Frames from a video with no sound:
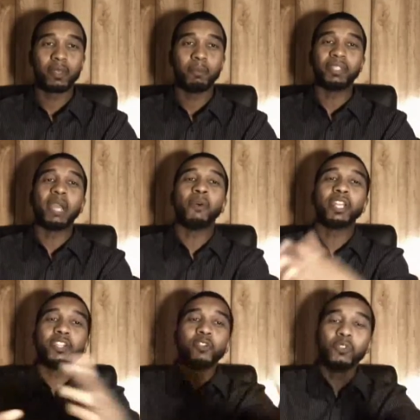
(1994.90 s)
but they
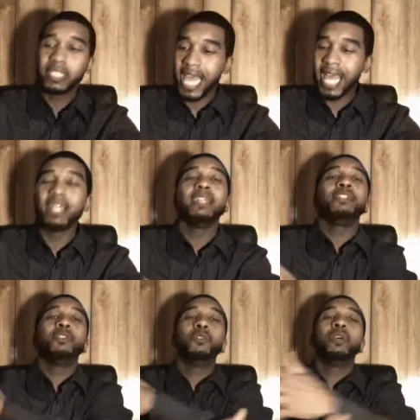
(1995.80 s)
want to use that
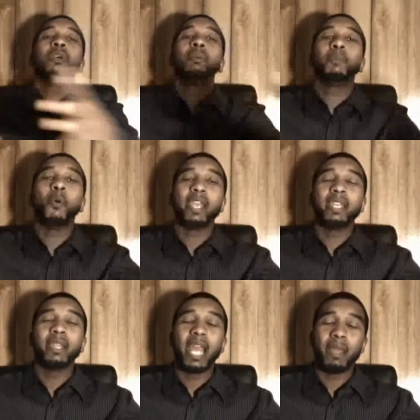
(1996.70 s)
to
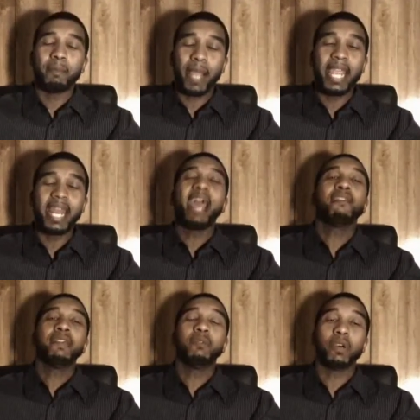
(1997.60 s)
point and paint
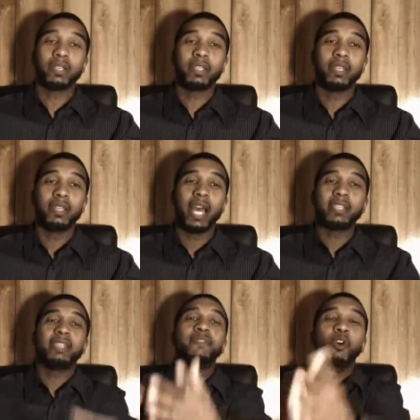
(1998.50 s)
everyone
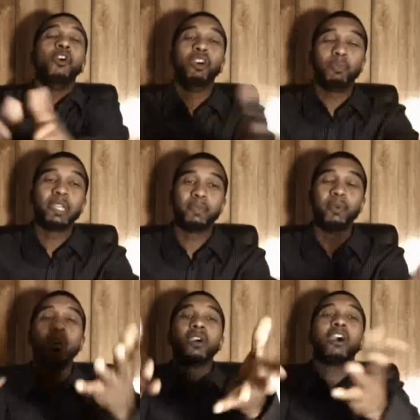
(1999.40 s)
as if all
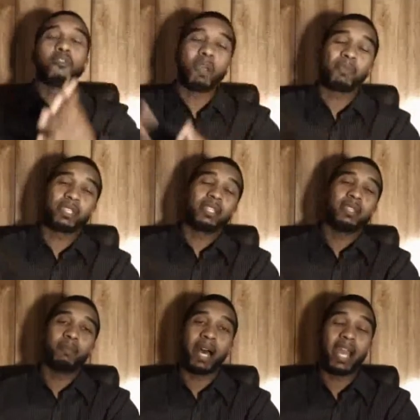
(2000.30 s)
people are
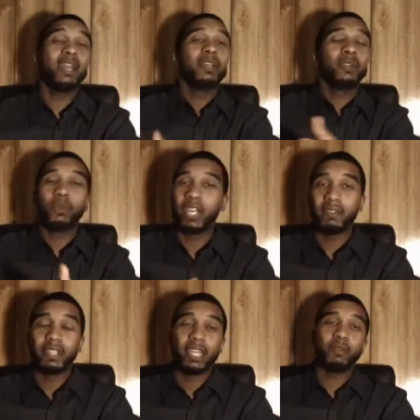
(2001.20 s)
represented by
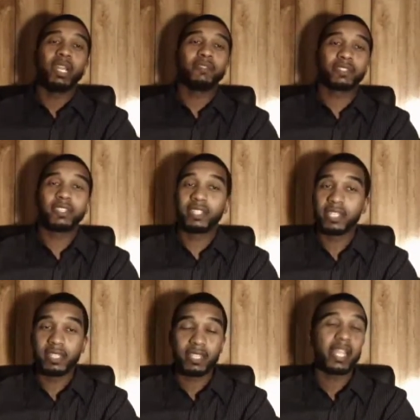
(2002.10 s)
whatever
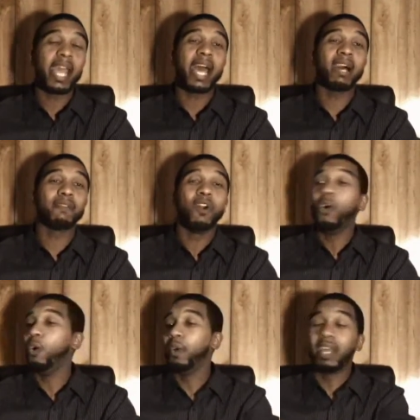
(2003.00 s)
statistics they have
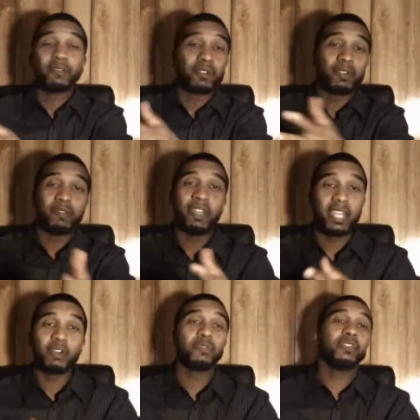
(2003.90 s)
or whatever
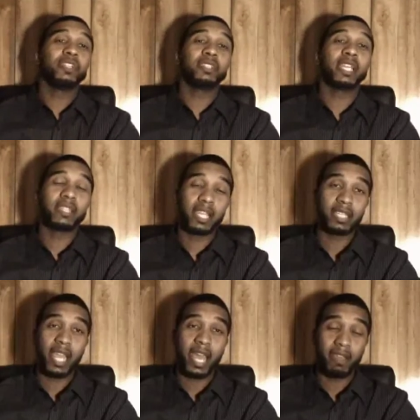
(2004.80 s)
video footage they
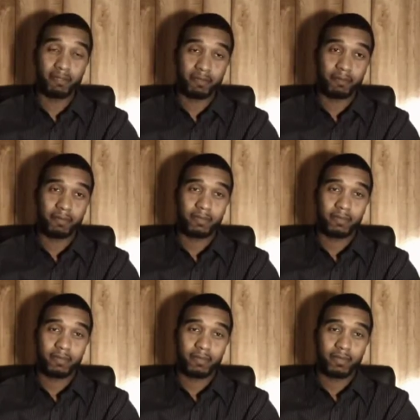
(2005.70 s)
think they have.
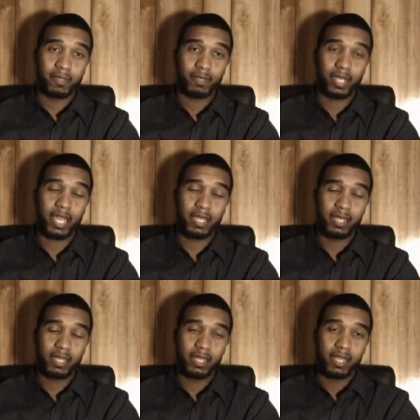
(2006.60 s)
Okay?
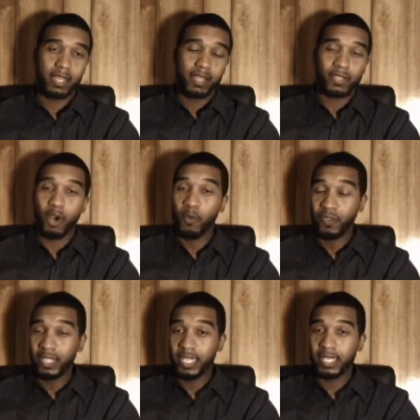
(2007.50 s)
So
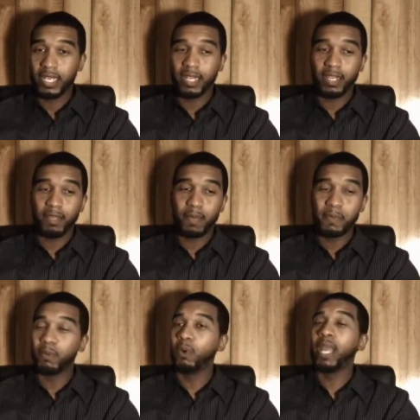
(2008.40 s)
hopefully
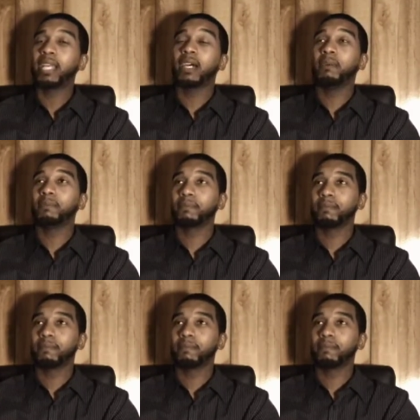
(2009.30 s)
people will wake up